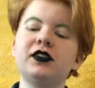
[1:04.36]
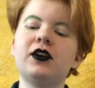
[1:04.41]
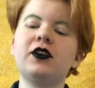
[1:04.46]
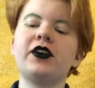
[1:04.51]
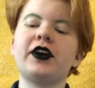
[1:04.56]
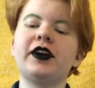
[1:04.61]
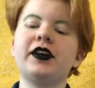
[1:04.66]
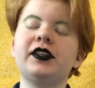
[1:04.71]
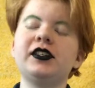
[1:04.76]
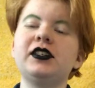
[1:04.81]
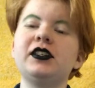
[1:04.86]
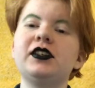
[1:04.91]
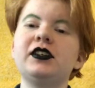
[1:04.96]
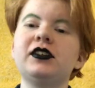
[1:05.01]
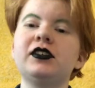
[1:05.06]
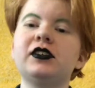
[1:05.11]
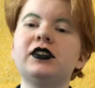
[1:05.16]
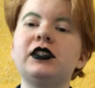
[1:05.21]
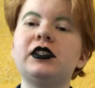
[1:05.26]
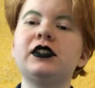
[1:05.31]
Okay,
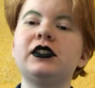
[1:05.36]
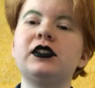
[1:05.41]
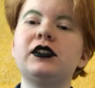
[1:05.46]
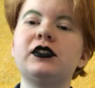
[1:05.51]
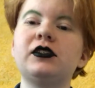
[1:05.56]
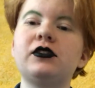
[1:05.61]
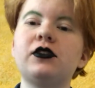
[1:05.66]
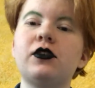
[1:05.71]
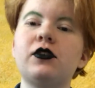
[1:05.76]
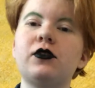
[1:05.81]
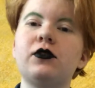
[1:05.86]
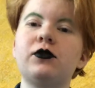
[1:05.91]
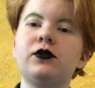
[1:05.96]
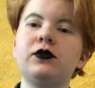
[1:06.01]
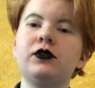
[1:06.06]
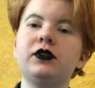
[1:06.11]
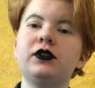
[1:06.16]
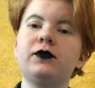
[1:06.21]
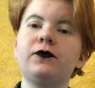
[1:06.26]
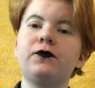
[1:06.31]
so
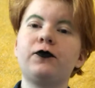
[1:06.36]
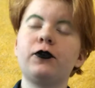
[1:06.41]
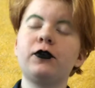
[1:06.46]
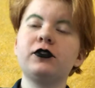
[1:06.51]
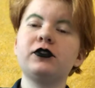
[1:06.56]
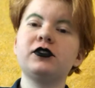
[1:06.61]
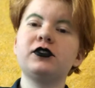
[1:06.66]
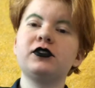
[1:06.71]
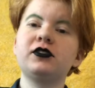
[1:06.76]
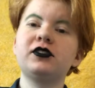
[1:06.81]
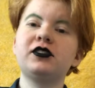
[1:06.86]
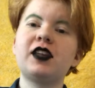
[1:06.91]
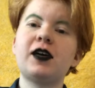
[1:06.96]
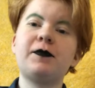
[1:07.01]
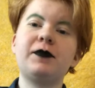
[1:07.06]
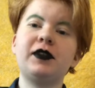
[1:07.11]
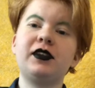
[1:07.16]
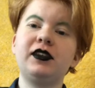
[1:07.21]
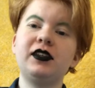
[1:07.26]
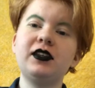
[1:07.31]
first
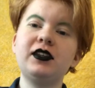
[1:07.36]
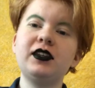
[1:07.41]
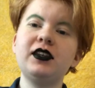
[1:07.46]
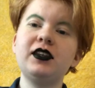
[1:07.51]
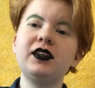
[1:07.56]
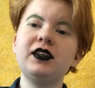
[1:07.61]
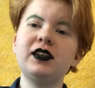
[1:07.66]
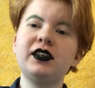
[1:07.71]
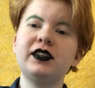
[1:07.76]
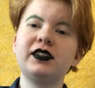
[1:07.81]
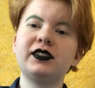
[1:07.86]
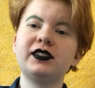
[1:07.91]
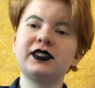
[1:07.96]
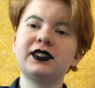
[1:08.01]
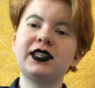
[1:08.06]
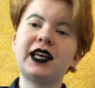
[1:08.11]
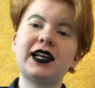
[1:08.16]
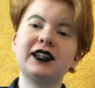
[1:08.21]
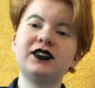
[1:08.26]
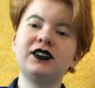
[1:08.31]
step in knitting is
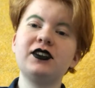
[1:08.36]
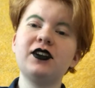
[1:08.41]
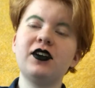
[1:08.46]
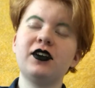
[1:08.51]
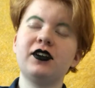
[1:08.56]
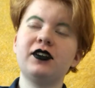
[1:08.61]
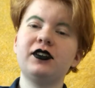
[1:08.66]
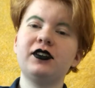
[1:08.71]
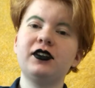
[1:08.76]
casting on.